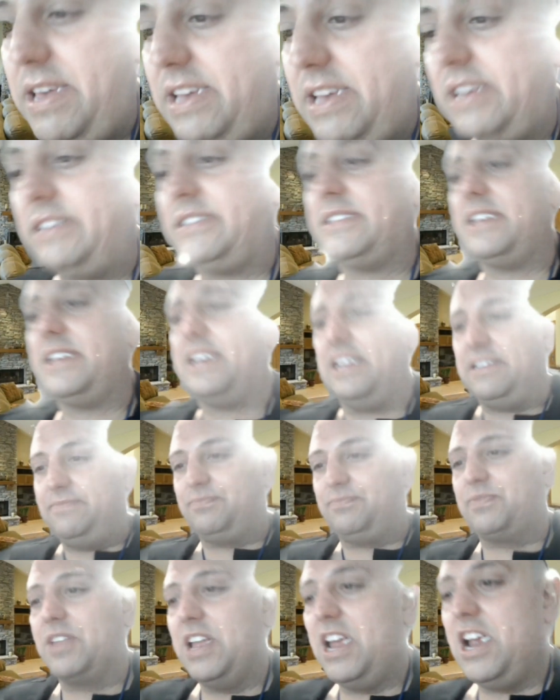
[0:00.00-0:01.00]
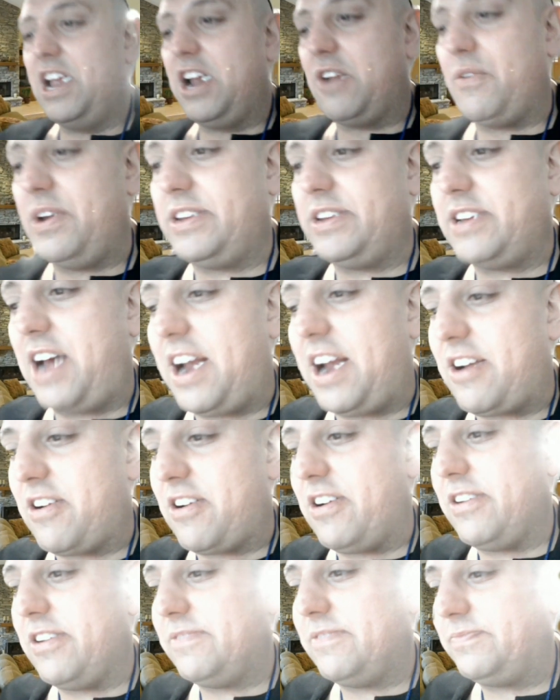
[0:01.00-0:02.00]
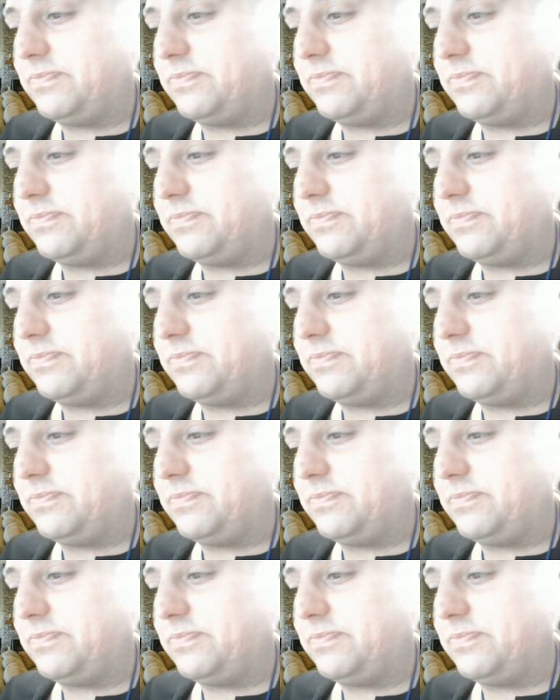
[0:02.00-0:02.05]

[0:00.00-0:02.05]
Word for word: he's in retire